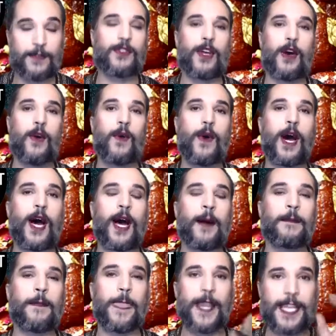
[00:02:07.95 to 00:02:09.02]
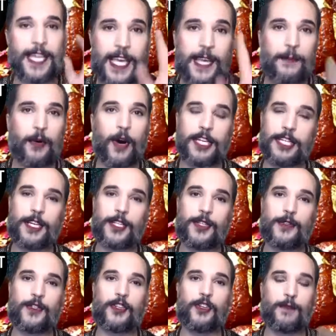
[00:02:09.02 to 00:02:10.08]
So keep watching on
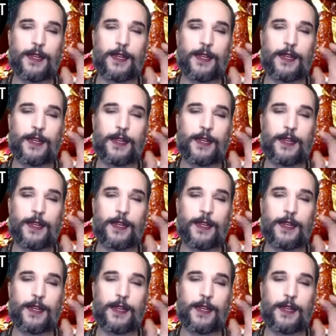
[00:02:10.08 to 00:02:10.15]
YouTube.